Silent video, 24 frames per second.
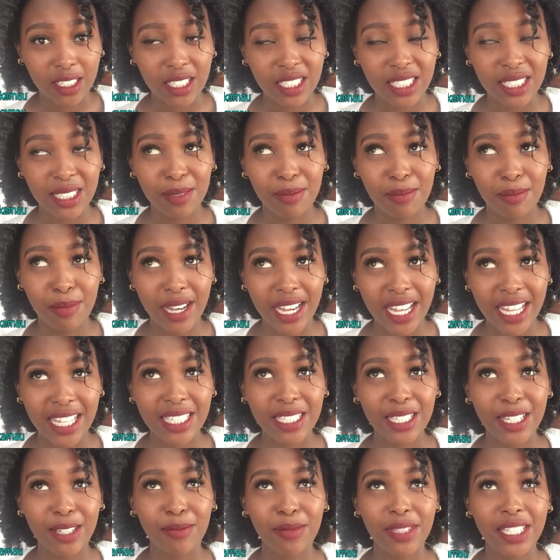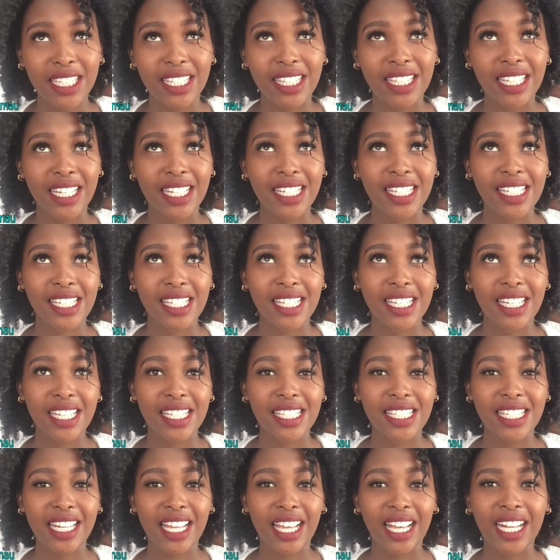just buy something that
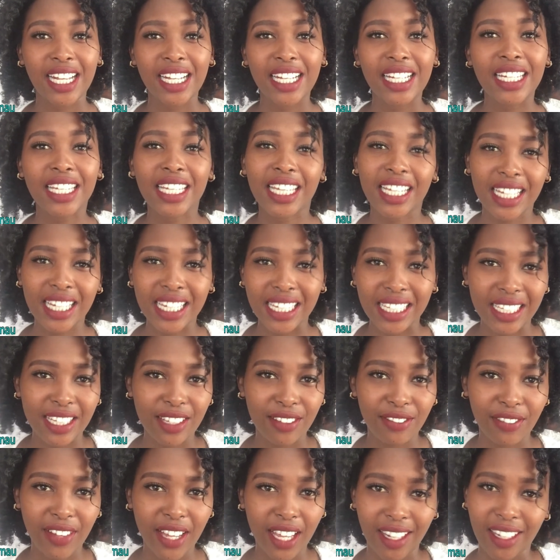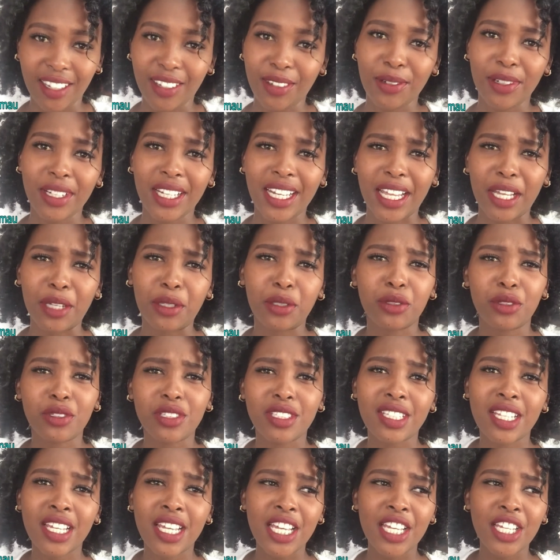is like clearly defined, not like
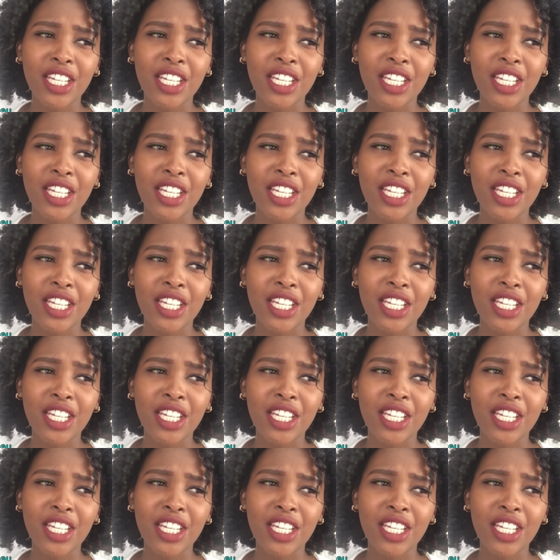those